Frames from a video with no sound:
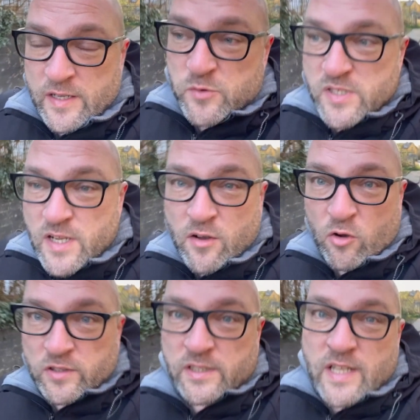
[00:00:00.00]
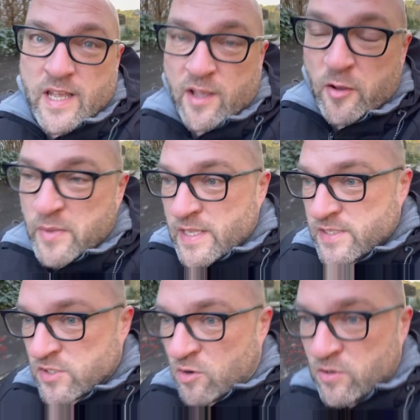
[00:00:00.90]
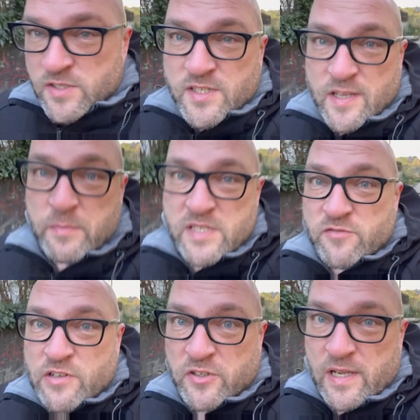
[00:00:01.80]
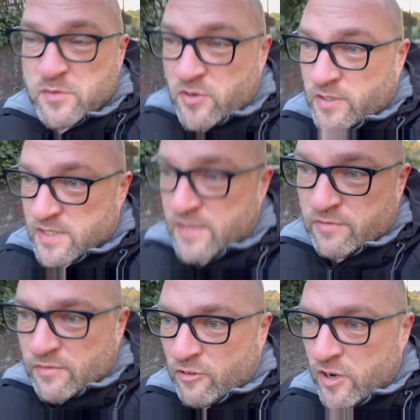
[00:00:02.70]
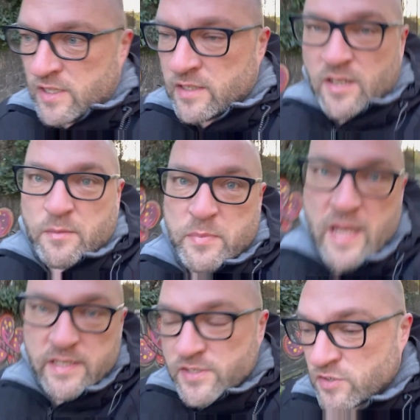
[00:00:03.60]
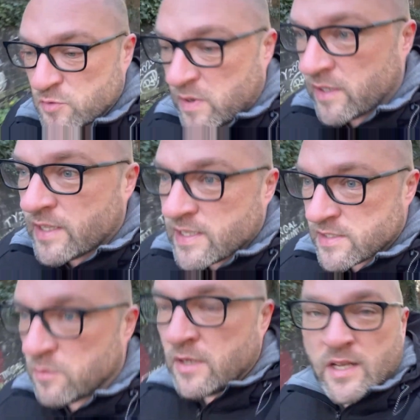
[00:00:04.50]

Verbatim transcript: so it's not a hunting day. I'm in Swords. Missus Retro Games Ireland is in River Island or Pennies or somewhere like that. So